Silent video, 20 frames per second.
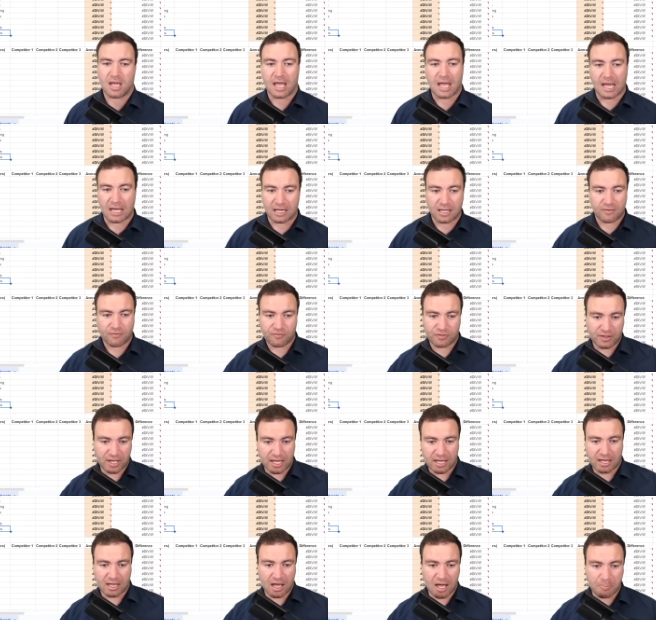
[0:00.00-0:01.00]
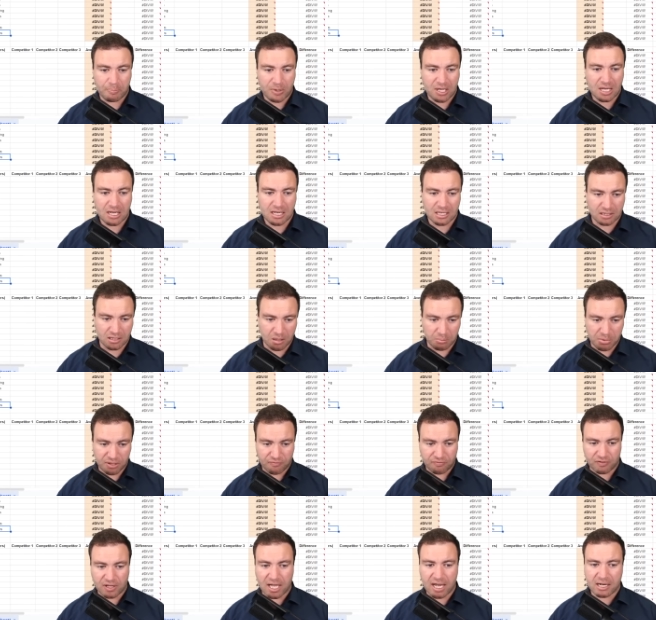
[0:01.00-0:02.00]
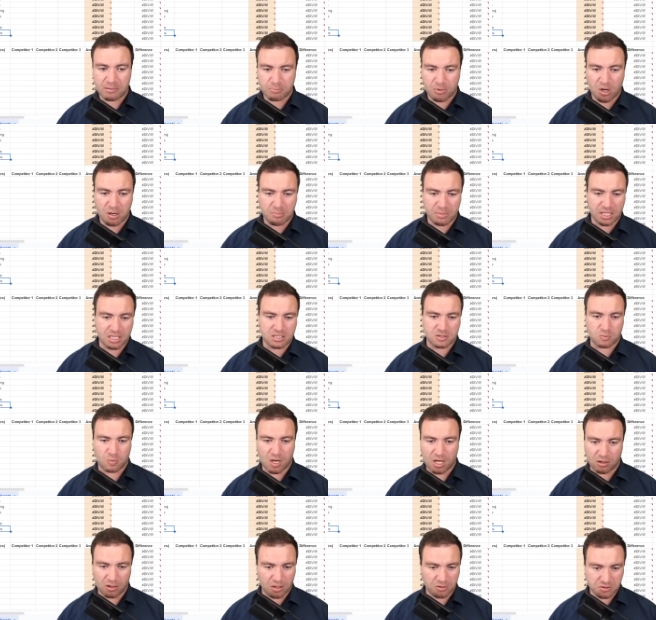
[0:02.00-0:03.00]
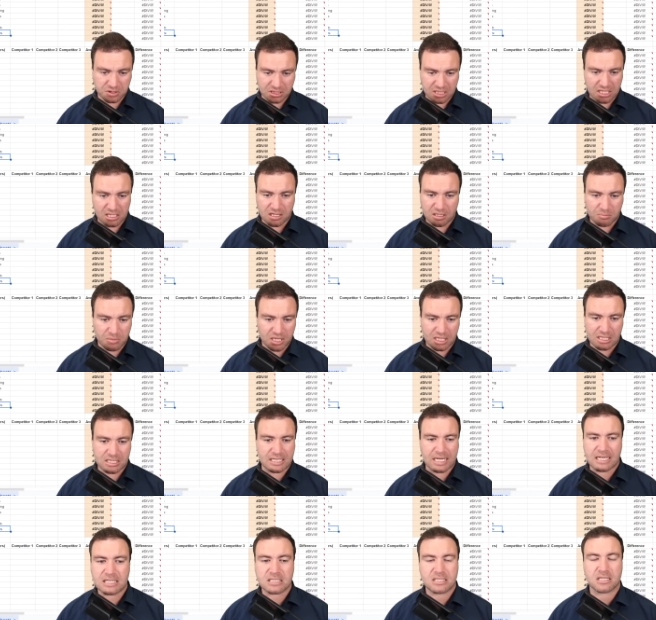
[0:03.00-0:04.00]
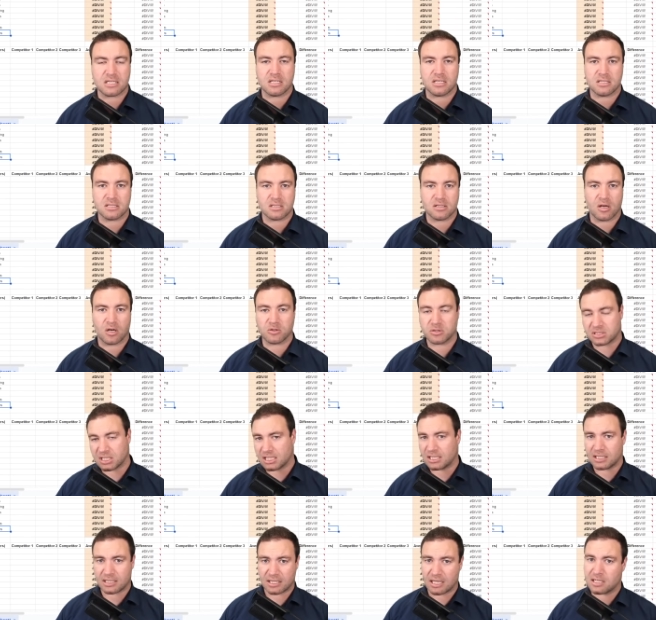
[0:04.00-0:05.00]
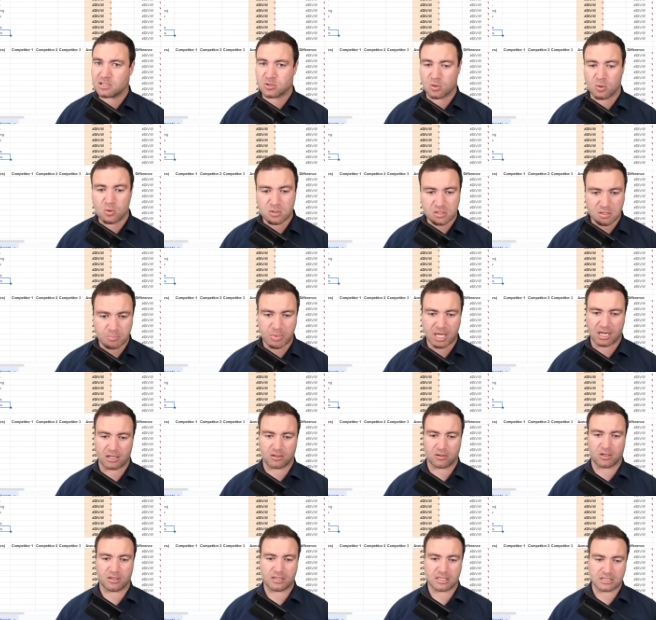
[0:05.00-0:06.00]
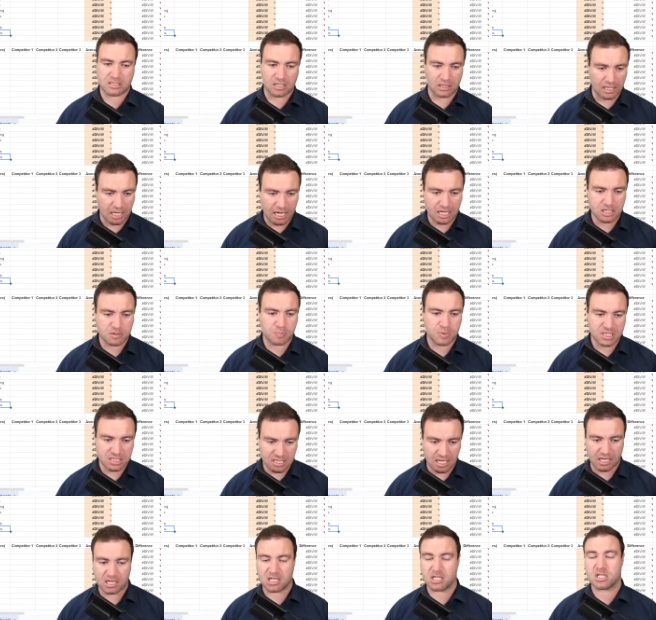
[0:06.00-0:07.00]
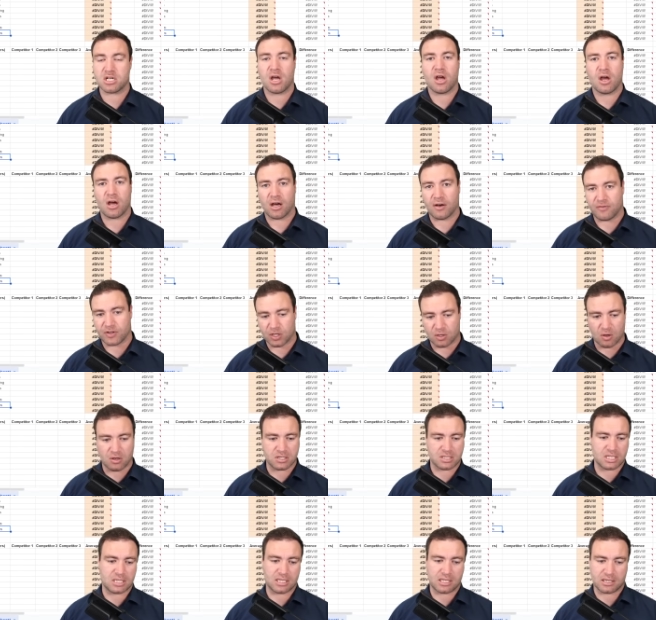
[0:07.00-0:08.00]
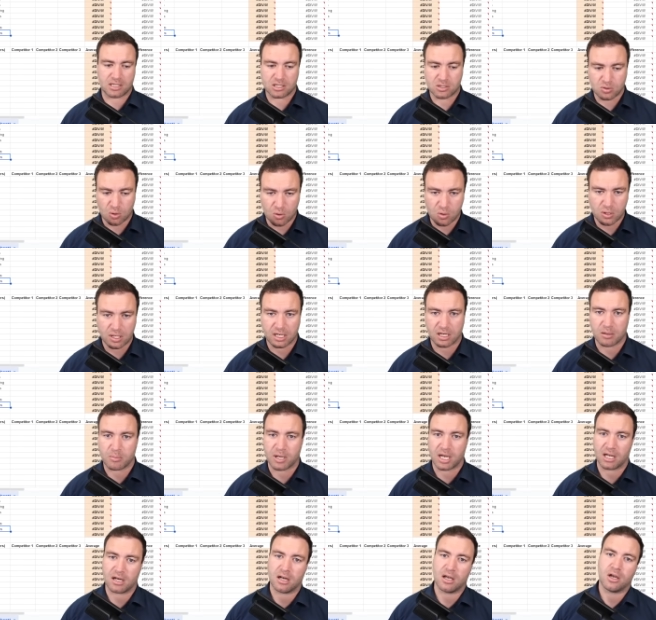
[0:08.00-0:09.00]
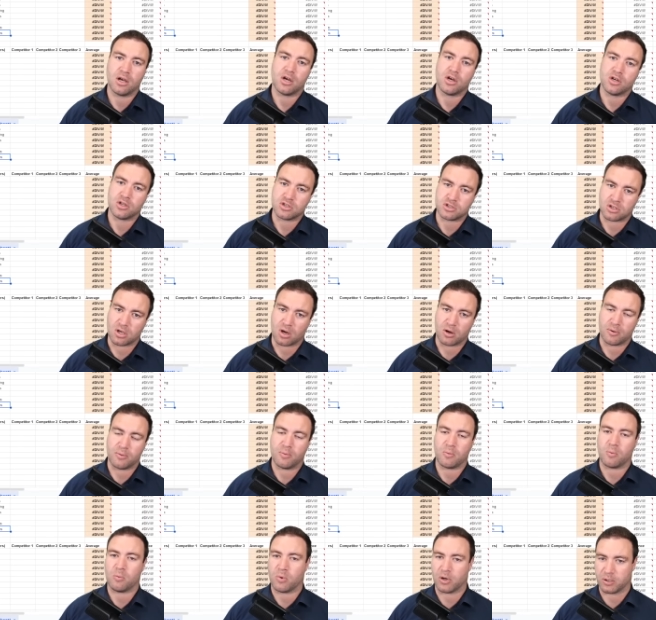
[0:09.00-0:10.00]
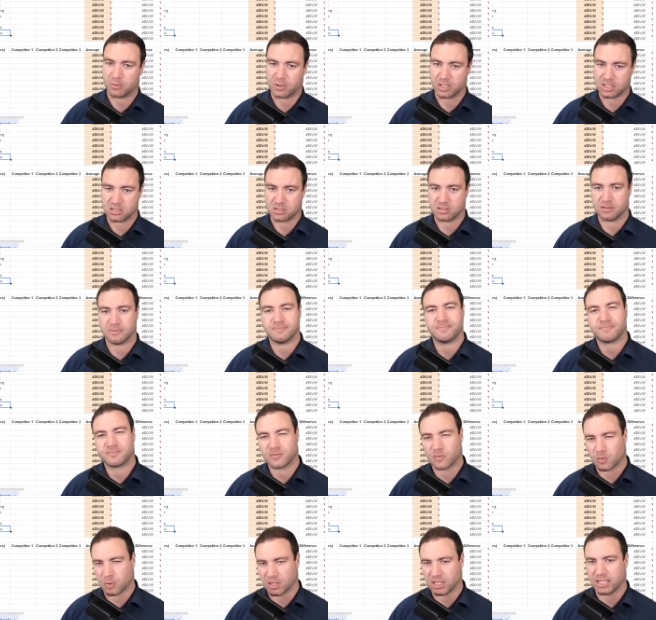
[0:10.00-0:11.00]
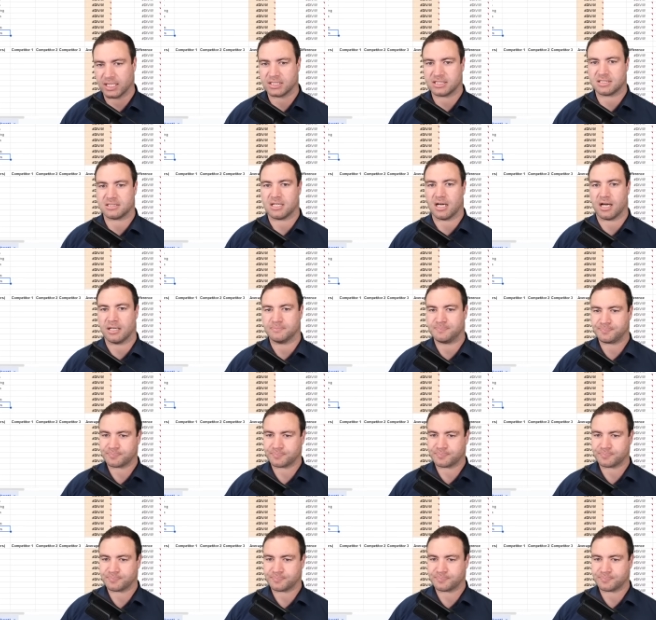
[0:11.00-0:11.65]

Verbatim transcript: And if they're up here, they'll be flagged by me as well. I'll see them in the densities. I'll see that they're talked about a lot. There's a large percentage of the content that they're talking about. So, what do I do? Well, let's start.